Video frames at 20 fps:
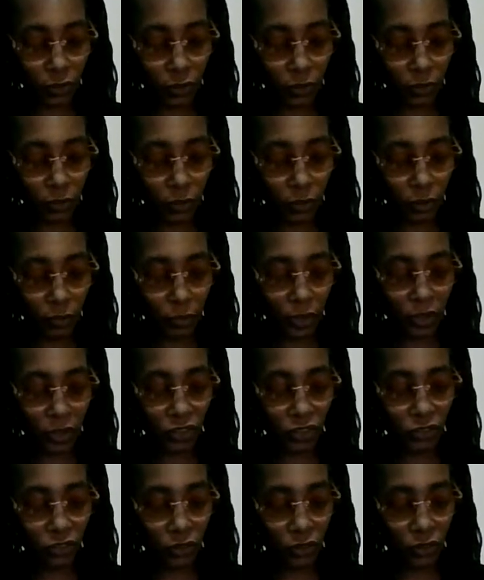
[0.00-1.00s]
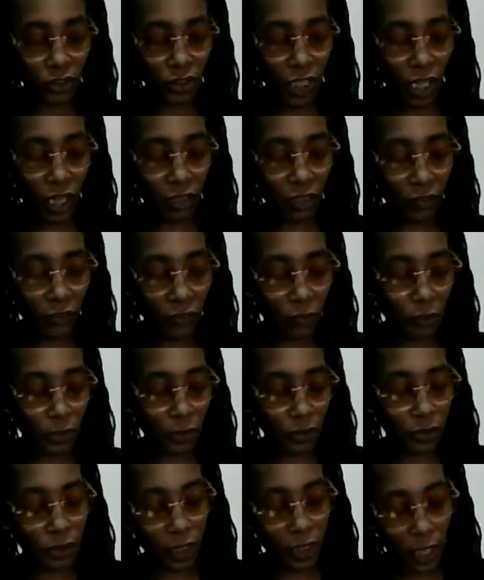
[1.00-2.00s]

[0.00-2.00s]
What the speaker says: Because you're a child of the Most High.